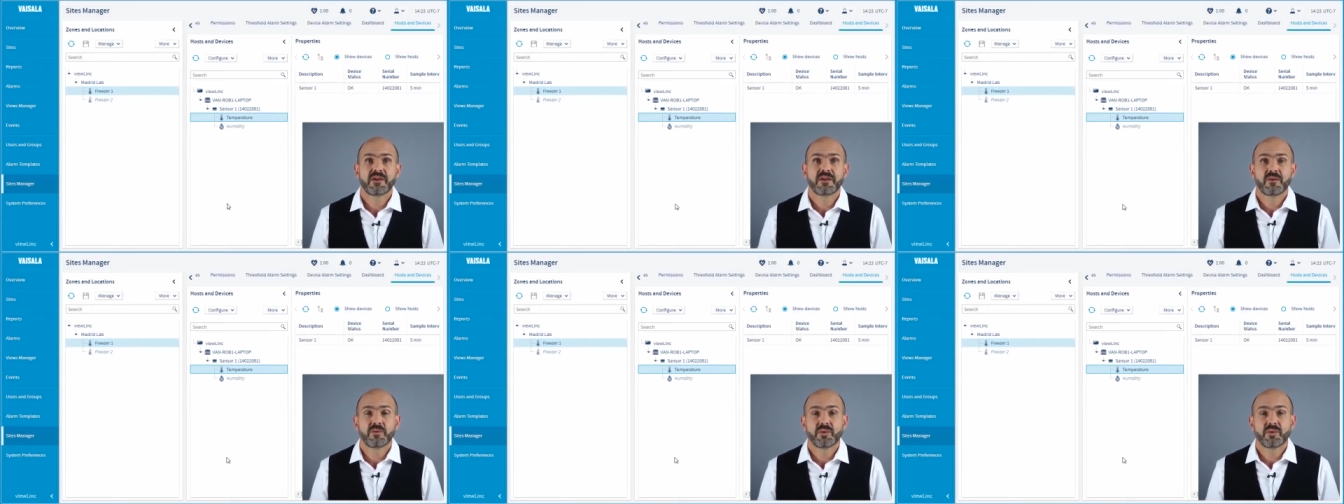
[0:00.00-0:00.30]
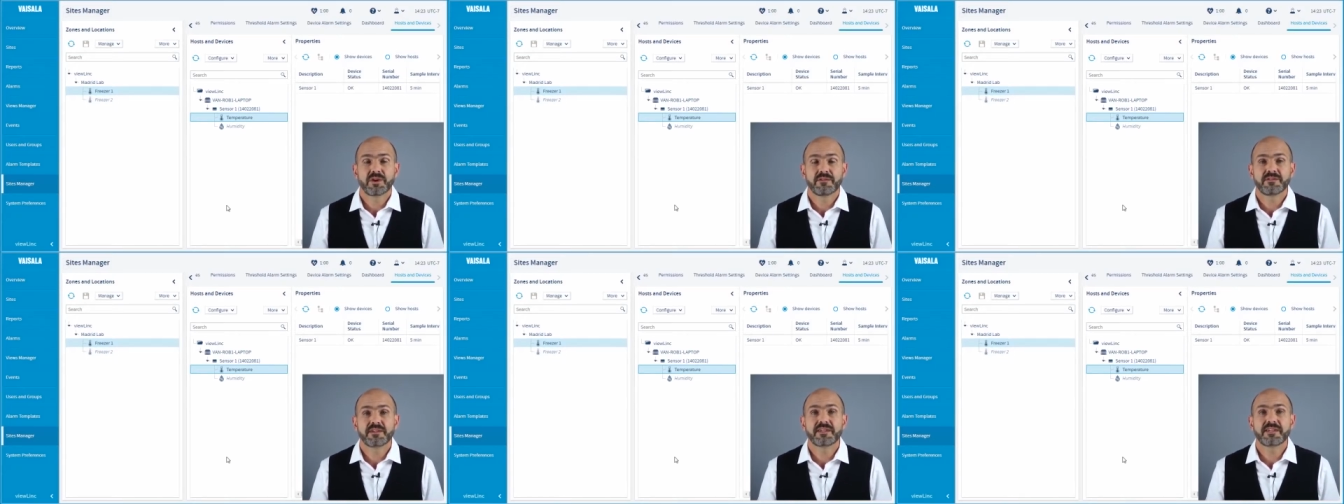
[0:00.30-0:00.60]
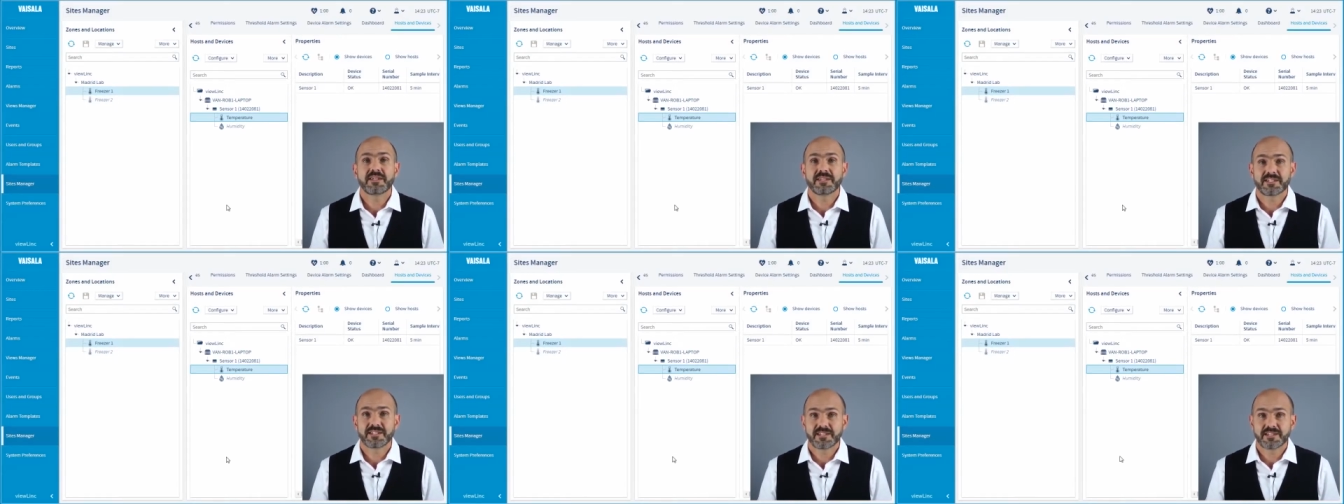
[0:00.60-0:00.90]
One of the
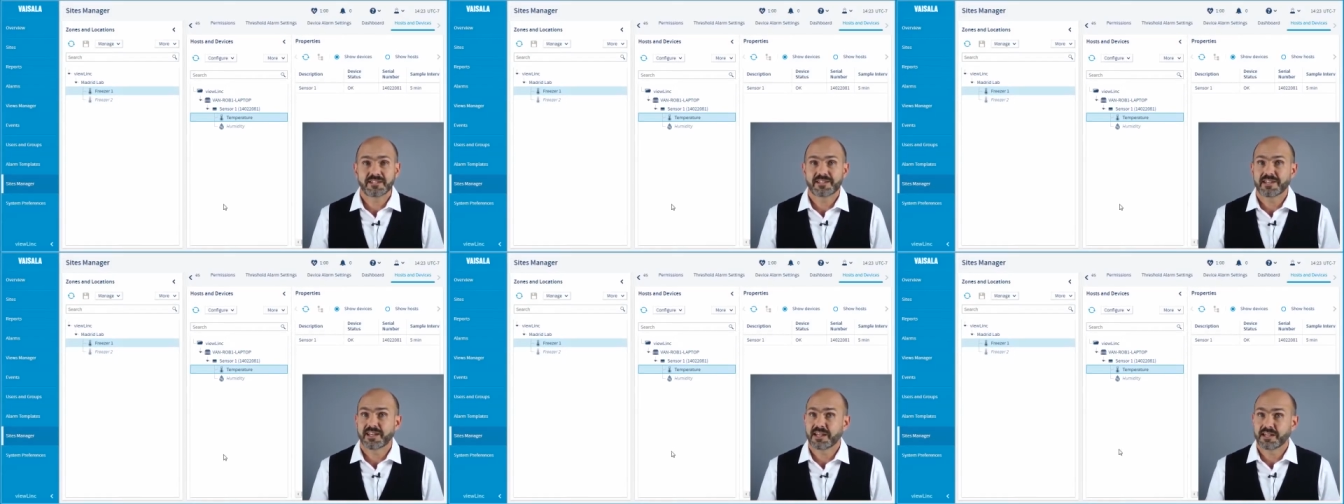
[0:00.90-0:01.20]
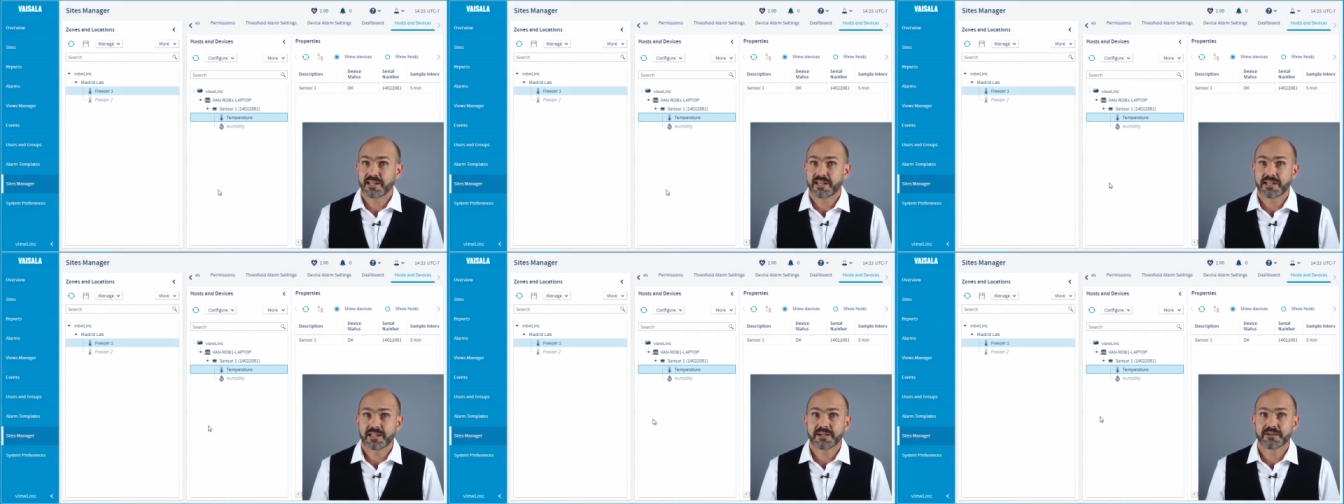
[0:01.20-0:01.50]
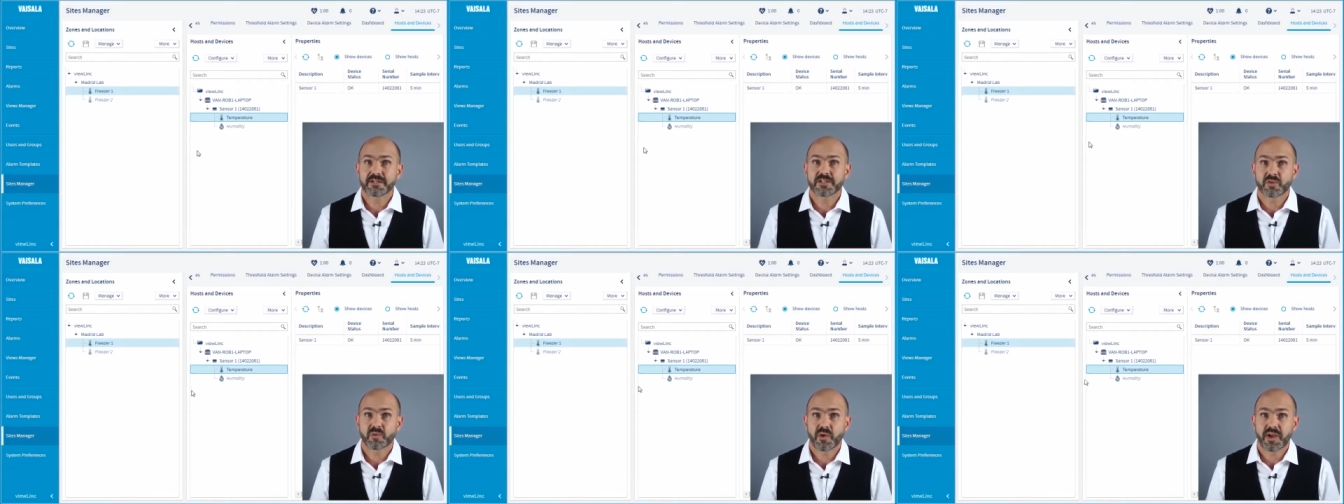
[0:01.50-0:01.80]
easiest and
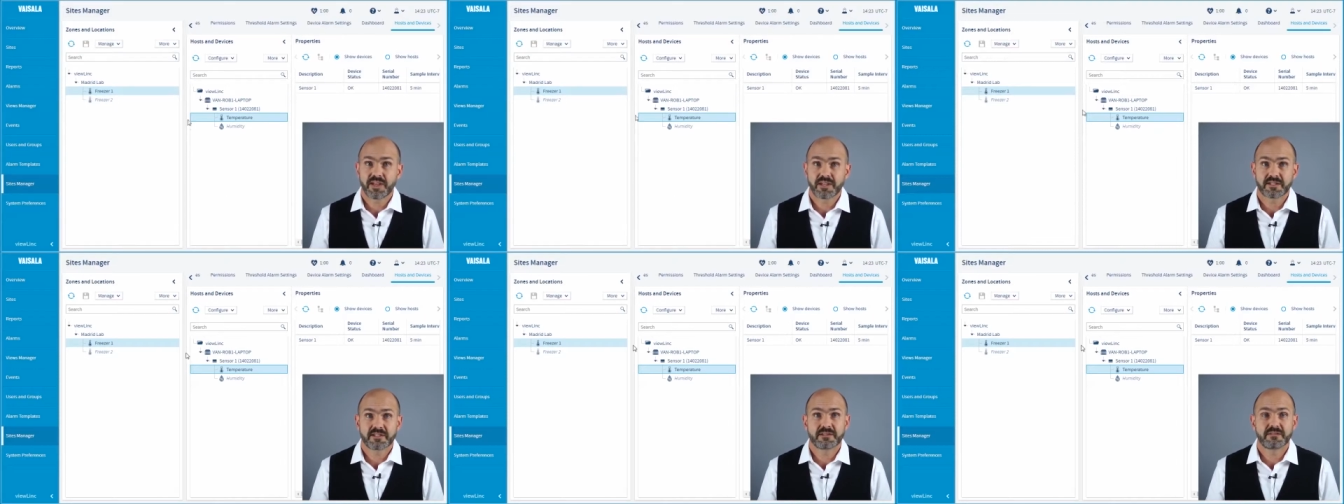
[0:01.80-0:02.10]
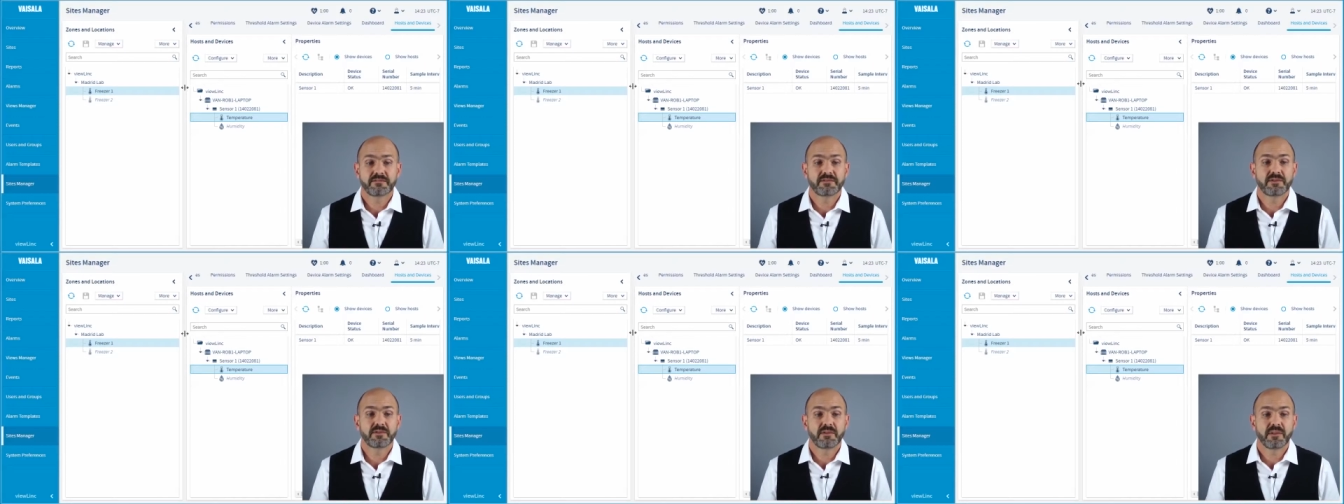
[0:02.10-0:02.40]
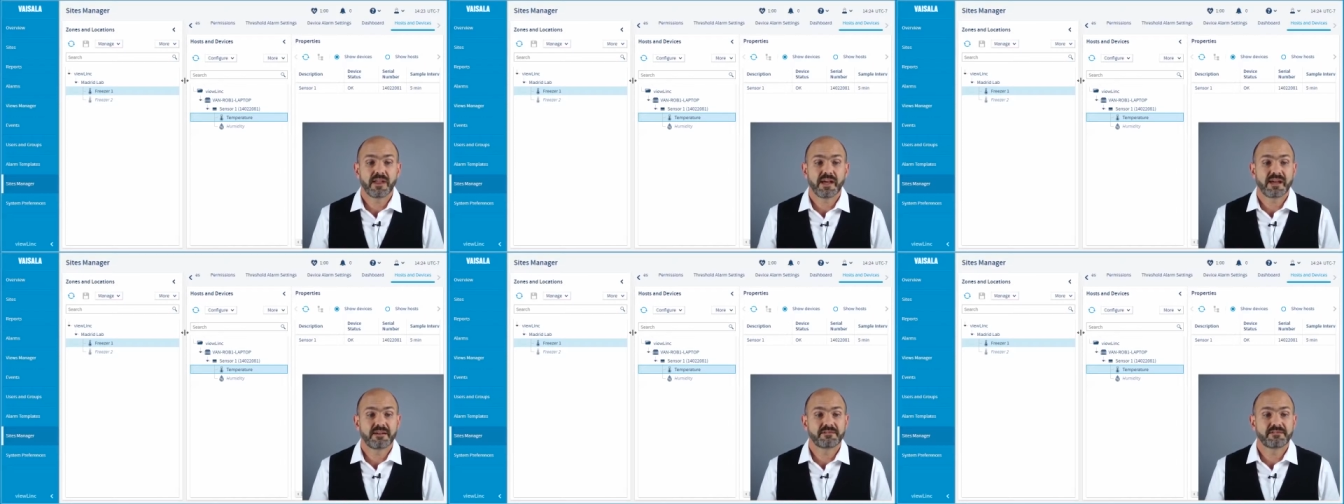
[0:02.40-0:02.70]
clearest ways to view
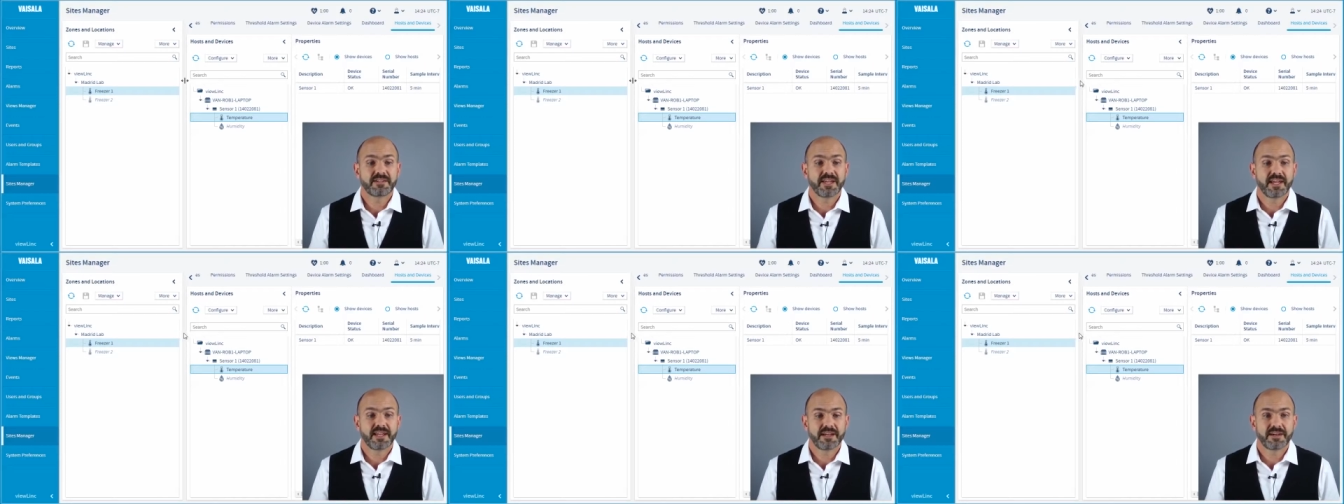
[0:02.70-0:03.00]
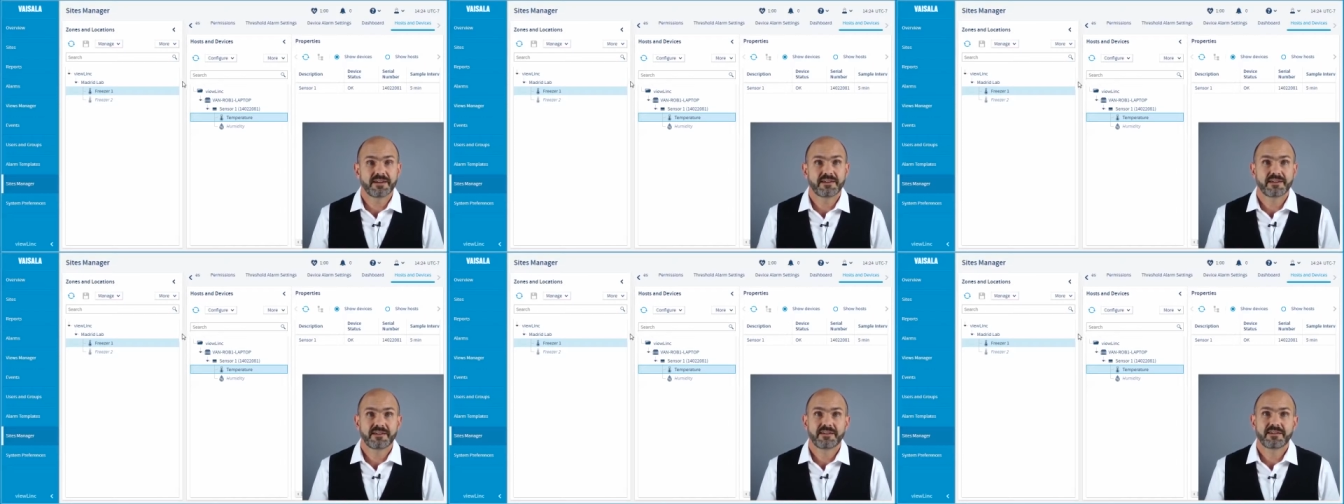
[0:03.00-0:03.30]
live data